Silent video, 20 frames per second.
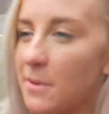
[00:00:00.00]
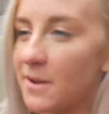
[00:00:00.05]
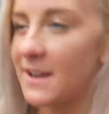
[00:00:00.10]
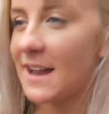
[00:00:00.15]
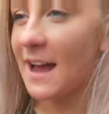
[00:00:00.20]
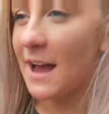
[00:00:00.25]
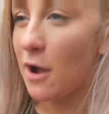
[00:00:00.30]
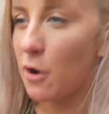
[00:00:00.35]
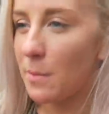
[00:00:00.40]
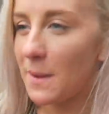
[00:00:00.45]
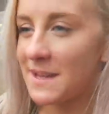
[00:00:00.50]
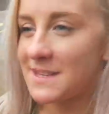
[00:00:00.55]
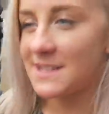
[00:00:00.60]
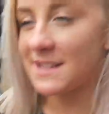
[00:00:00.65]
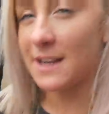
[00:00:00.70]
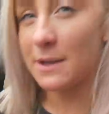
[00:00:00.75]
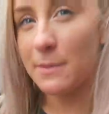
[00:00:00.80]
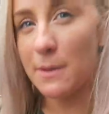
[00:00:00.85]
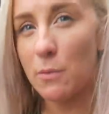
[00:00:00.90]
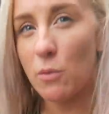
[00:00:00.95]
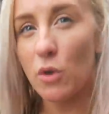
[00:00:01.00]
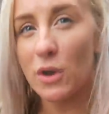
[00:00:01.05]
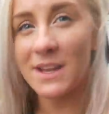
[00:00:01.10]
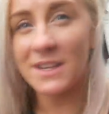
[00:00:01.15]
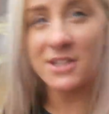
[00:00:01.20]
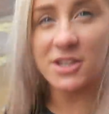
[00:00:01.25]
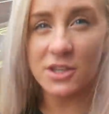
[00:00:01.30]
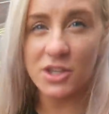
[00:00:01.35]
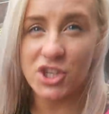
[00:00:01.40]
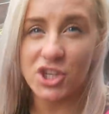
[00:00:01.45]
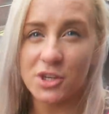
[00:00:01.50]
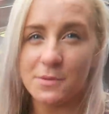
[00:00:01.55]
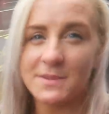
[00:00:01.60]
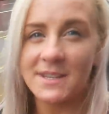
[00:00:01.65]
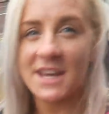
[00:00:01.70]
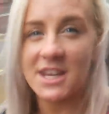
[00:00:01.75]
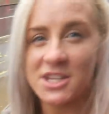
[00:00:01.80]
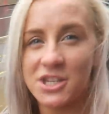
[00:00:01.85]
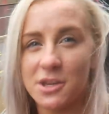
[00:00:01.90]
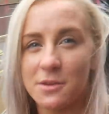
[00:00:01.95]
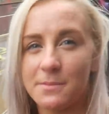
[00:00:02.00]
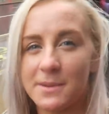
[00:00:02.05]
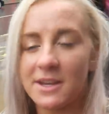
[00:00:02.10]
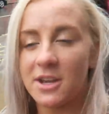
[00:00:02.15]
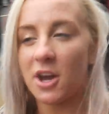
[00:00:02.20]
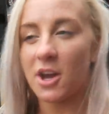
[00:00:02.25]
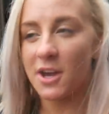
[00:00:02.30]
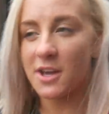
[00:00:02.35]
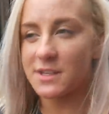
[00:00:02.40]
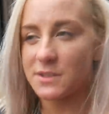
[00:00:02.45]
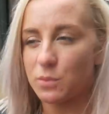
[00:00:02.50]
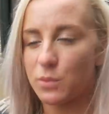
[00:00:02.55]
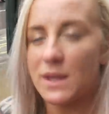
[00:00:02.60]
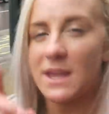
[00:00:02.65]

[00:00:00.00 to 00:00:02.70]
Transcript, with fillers: But now basically we're walking to the tube station because